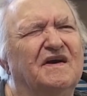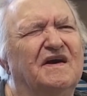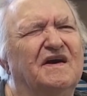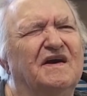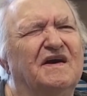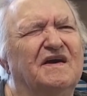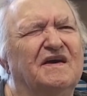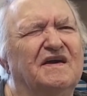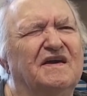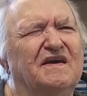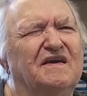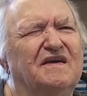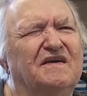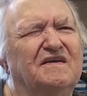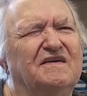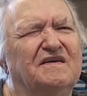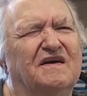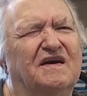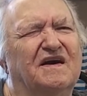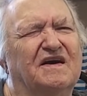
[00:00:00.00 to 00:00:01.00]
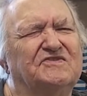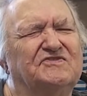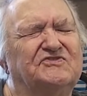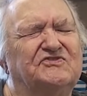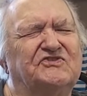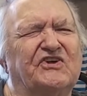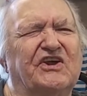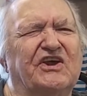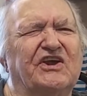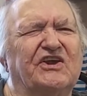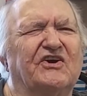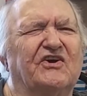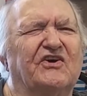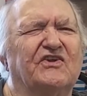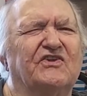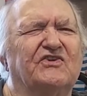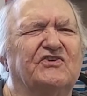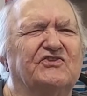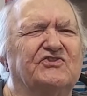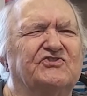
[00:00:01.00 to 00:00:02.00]
I I stayed
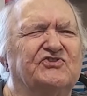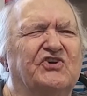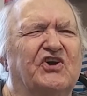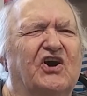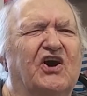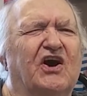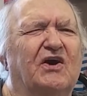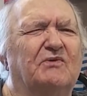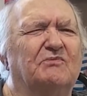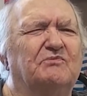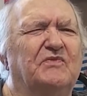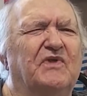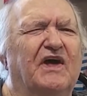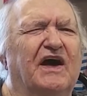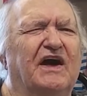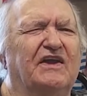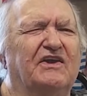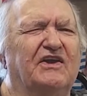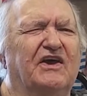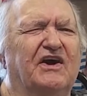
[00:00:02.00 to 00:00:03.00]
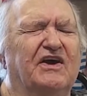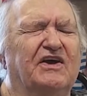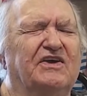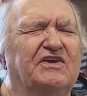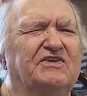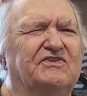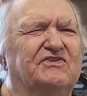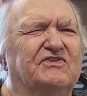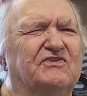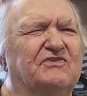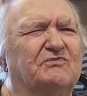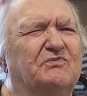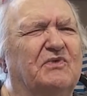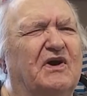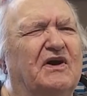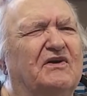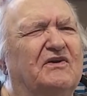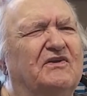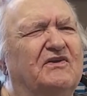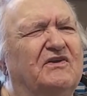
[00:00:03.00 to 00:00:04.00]
on the job that night till
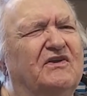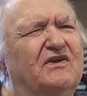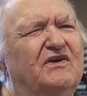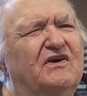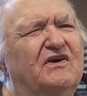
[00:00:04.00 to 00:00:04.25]
about